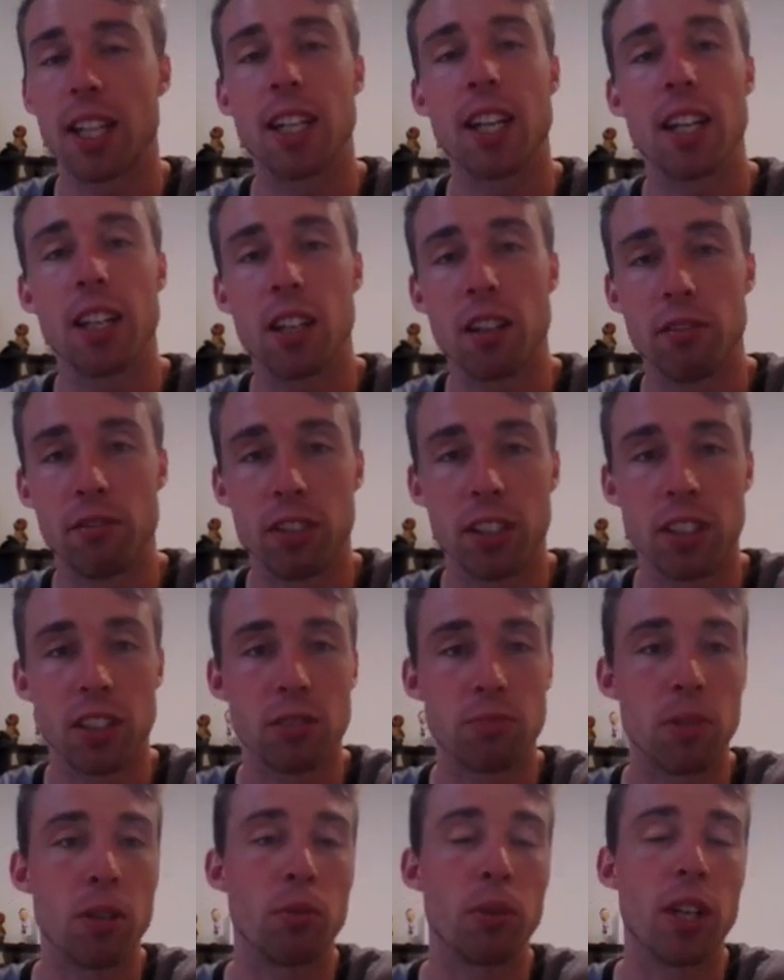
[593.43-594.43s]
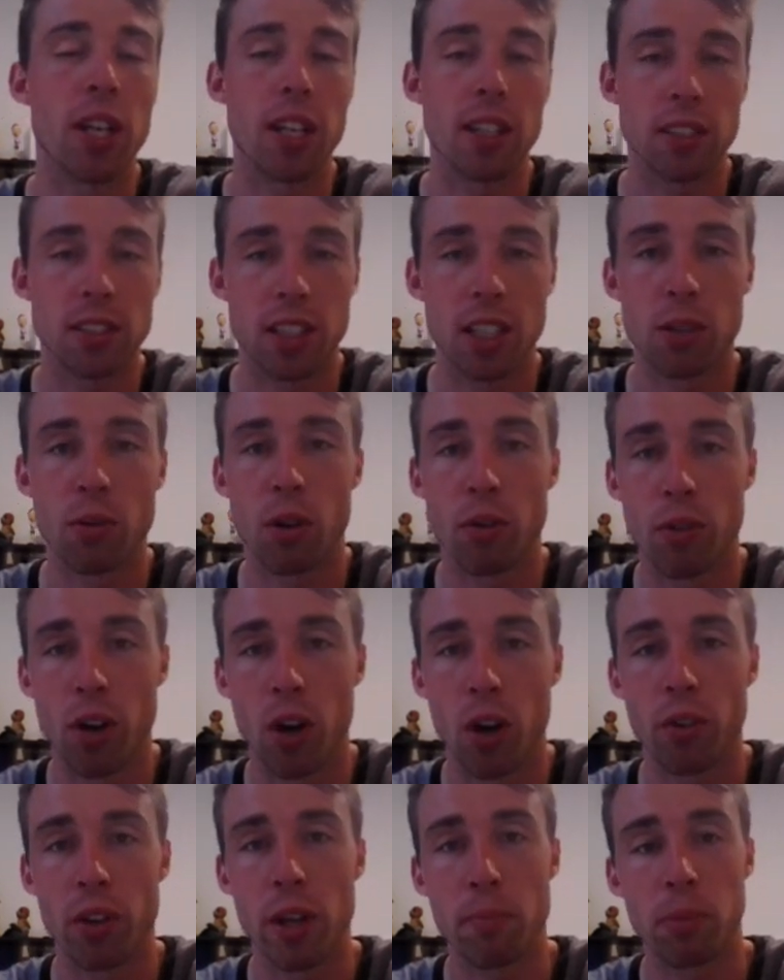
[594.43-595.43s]
They need to convince me. We need to see what
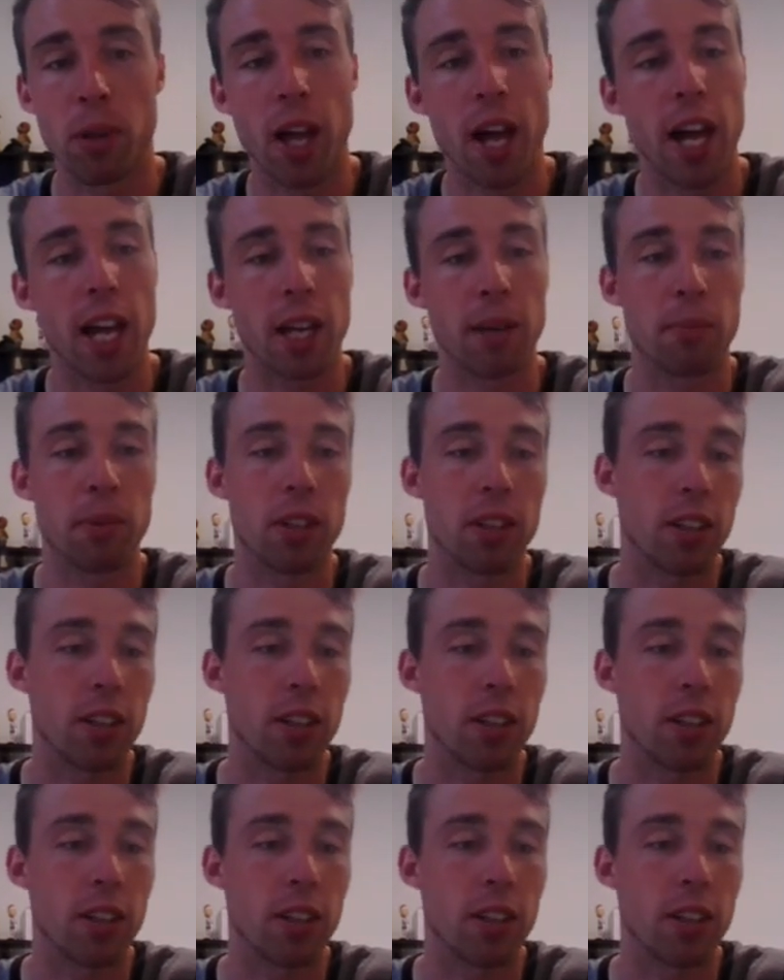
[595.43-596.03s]
role they're playing,